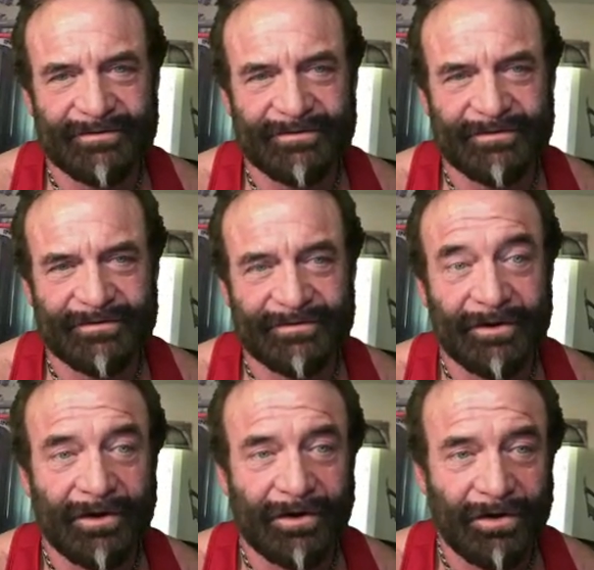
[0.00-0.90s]

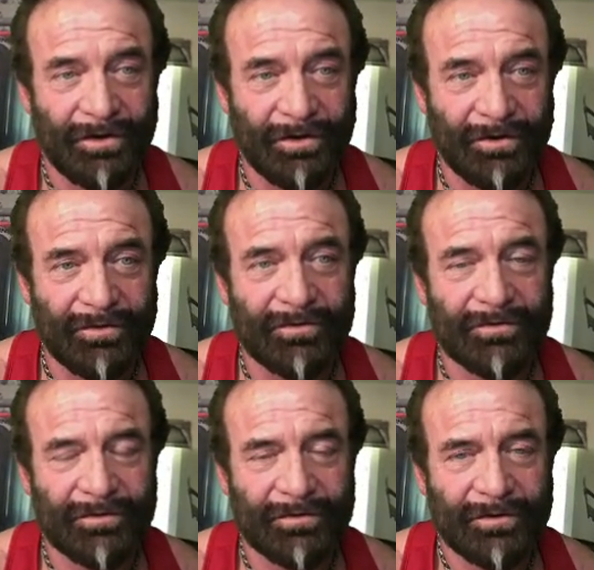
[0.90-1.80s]
buddy, uh, we should go to get
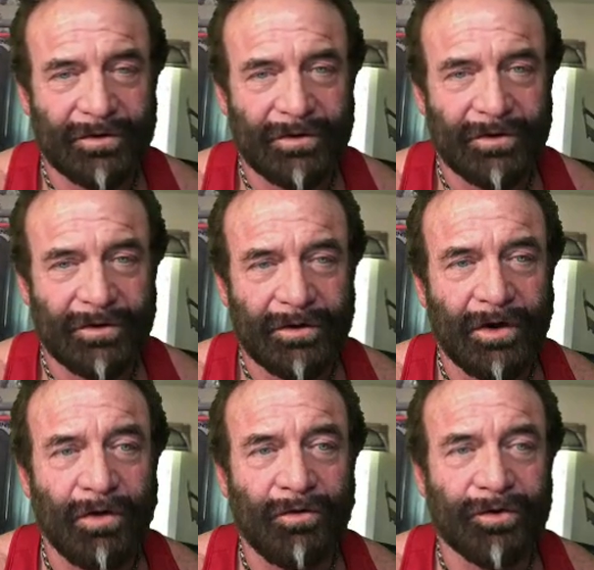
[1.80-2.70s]
together.
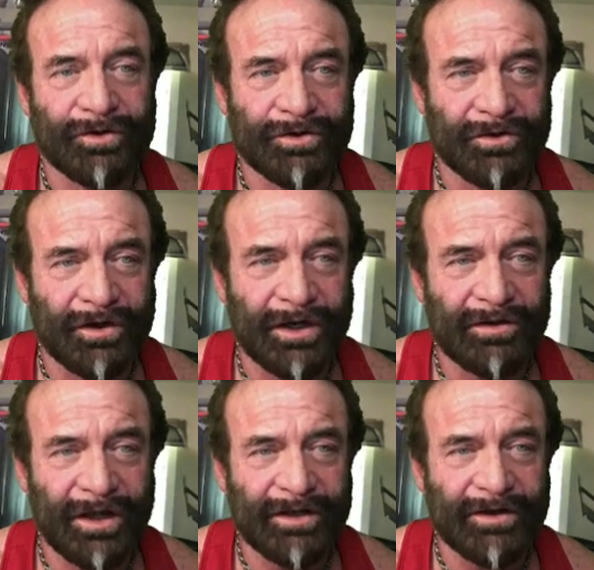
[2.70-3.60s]
Oh, for sure.
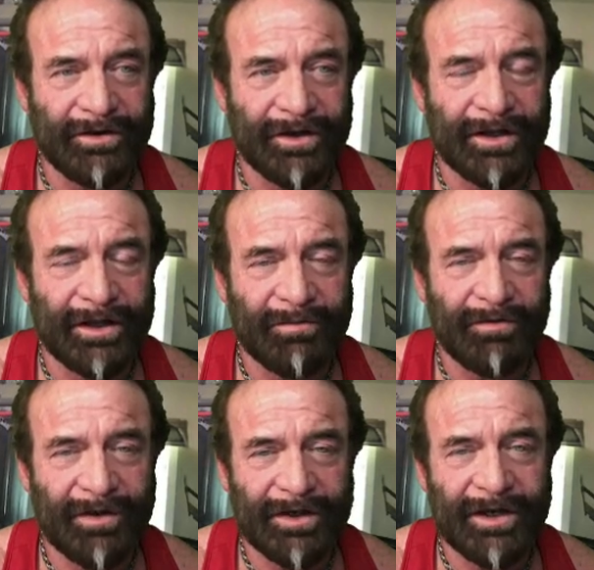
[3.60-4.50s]
I'd like to do that. That'd
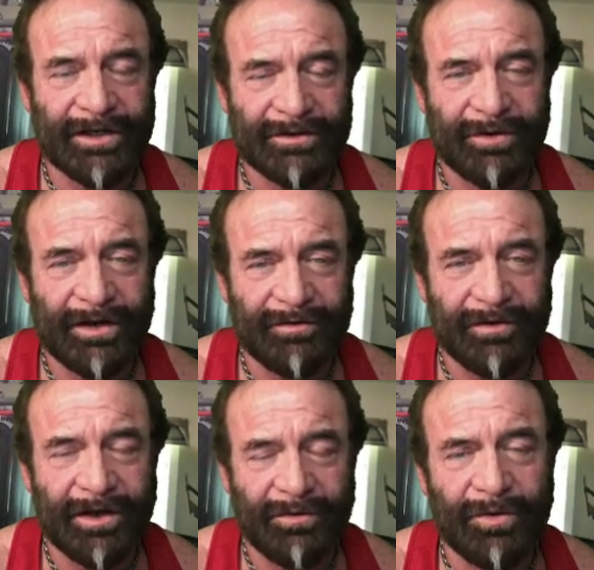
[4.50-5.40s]
be fantastic. We have
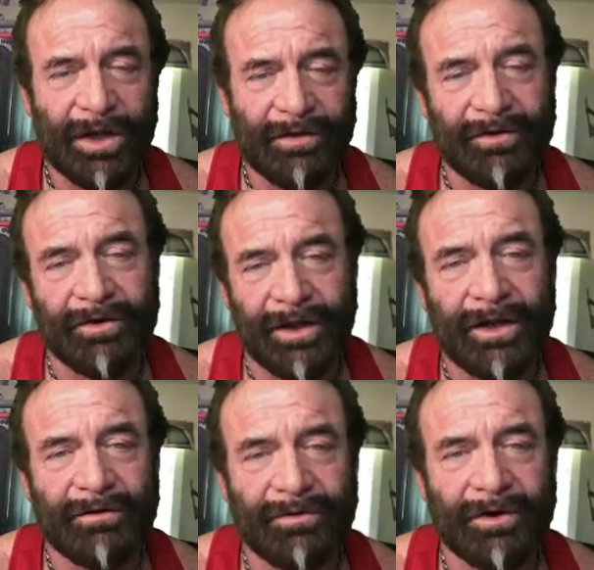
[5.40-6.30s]
to. Uh, we'll have to do
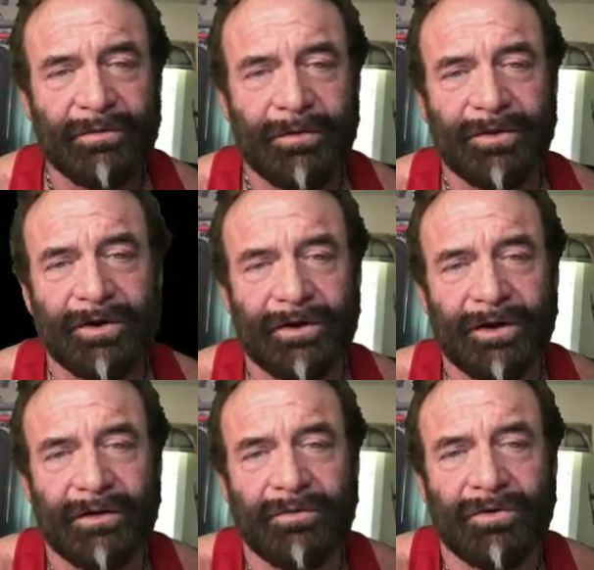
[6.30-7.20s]
that. We'll come up yeah. there.
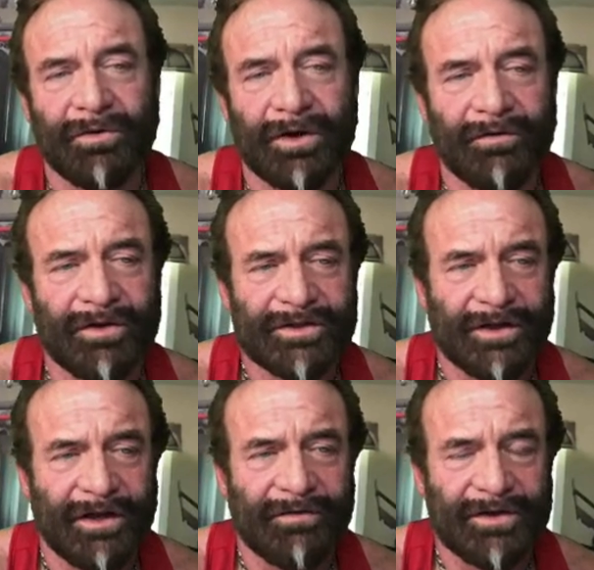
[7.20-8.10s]
We'll uh,
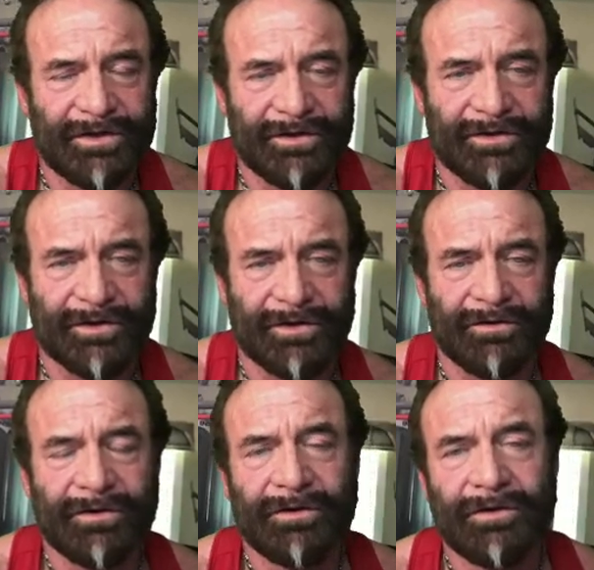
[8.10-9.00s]
visit Afi too.
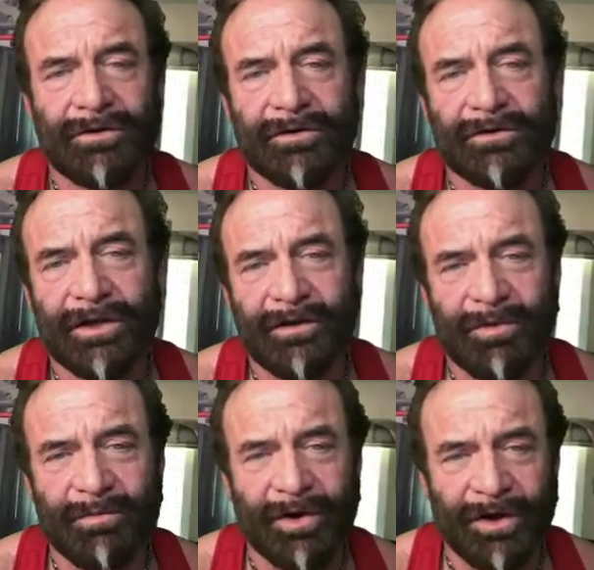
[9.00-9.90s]
So yeah,
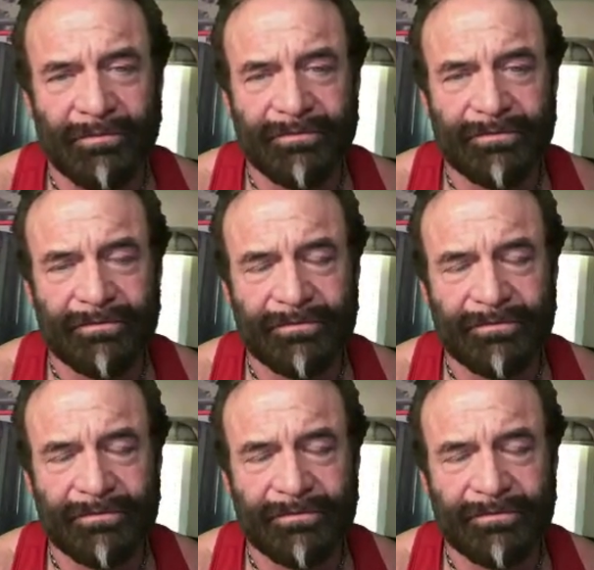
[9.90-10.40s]
sounds um, good.